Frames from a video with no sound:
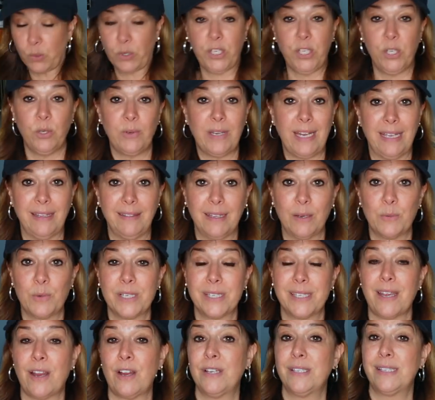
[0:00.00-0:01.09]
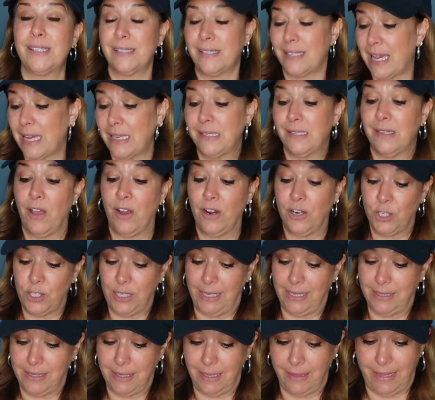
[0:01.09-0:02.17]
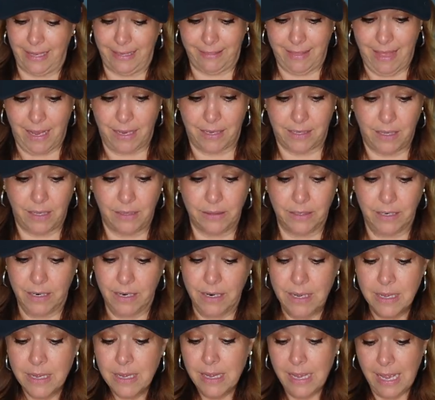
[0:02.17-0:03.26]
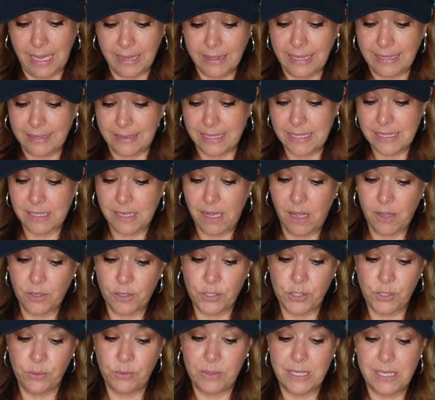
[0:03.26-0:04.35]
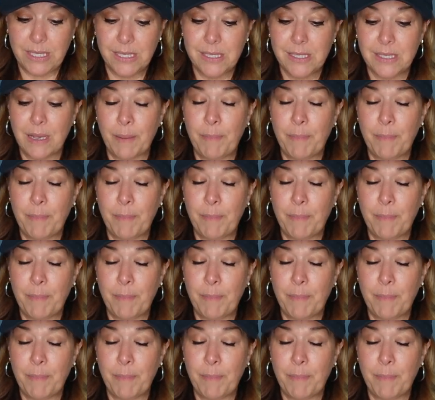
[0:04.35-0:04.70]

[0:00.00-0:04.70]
were cute and they were size, size large and I like that color. I like this color too. This is